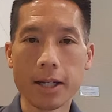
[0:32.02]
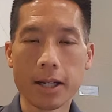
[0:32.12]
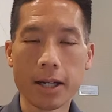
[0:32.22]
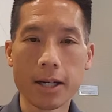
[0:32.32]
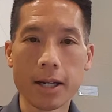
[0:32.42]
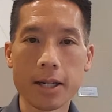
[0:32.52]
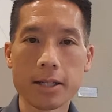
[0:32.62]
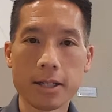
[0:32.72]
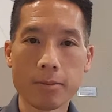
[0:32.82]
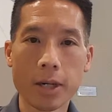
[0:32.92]
I
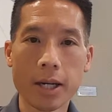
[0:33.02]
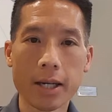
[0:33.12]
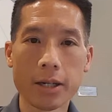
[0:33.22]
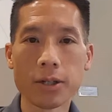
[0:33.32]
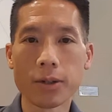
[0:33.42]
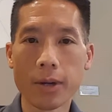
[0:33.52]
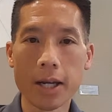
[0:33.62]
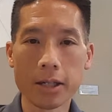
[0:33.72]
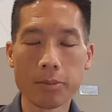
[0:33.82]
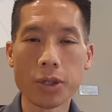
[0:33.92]
did my undergrad
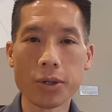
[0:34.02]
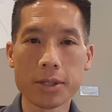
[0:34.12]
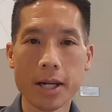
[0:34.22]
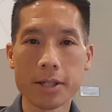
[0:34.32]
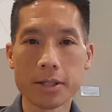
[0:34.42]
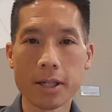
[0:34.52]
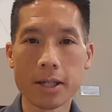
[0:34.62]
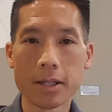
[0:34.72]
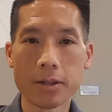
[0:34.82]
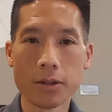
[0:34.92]
in computer science
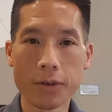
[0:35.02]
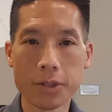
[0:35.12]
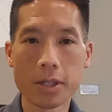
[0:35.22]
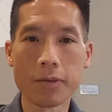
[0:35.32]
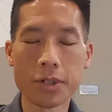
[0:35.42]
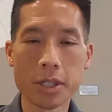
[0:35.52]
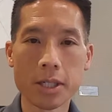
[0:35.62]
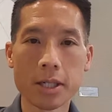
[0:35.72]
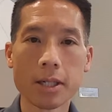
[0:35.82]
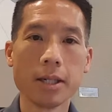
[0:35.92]
at University of
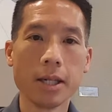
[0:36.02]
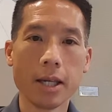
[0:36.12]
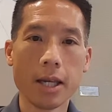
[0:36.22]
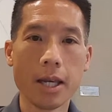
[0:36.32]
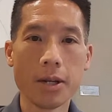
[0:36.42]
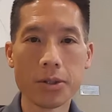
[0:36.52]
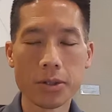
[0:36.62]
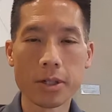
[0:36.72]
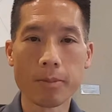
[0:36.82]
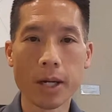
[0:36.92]
Virginia and also
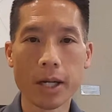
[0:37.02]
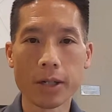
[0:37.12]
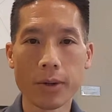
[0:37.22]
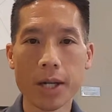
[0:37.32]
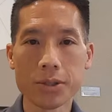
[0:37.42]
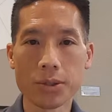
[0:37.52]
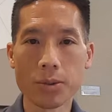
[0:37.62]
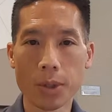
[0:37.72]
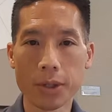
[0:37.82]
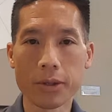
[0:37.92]
did my grad school
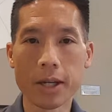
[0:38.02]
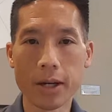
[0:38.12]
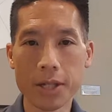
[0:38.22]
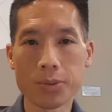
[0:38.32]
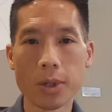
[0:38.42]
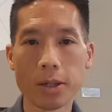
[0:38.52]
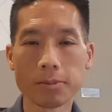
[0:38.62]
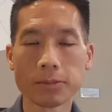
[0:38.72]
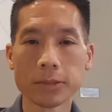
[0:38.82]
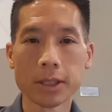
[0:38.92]
work there as well.
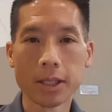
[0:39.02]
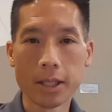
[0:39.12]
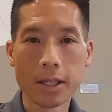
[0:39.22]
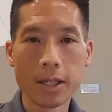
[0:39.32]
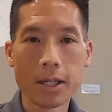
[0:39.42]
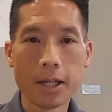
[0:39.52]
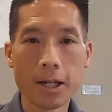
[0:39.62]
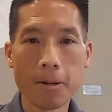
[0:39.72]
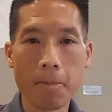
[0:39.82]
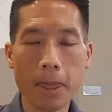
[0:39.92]

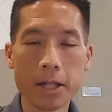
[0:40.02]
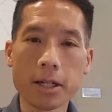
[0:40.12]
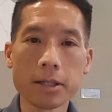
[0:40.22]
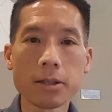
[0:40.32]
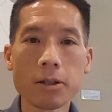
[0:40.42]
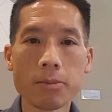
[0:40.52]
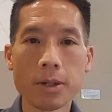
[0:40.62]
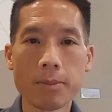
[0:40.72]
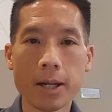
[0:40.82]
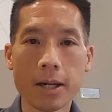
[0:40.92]
I talked a little
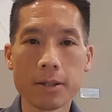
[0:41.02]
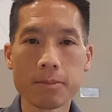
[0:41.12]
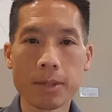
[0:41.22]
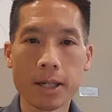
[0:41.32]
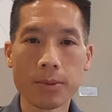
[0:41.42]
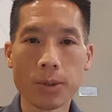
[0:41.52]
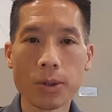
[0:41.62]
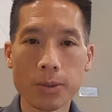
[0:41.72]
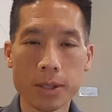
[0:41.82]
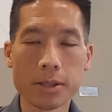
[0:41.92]
bit about my
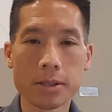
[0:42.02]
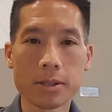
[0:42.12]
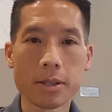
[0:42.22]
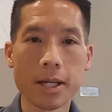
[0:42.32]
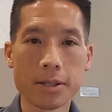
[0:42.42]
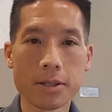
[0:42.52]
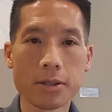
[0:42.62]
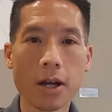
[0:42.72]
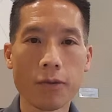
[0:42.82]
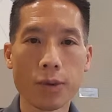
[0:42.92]
role, which is as a
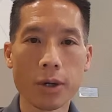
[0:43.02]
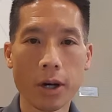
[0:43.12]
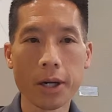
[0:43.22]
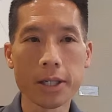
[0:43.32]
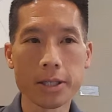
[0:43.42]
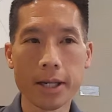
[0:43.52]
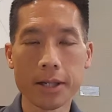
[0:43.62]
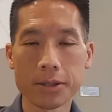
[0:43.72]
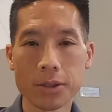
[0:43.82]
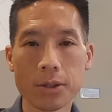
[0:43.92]
software
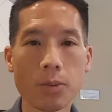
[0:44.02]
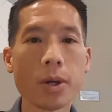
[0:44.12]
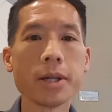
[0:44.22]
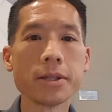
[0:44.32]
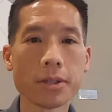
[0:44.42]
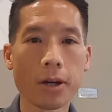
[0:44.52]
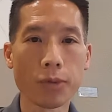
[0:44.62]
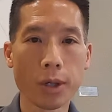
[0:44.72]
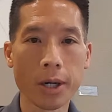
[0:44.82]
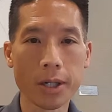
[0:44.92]
architect. So, what is
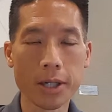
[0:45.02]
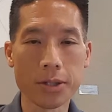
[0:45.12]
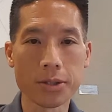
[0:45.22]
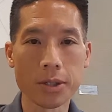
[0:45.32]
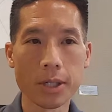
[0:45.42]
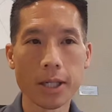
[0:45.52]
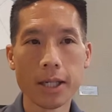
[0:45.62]
software architecture?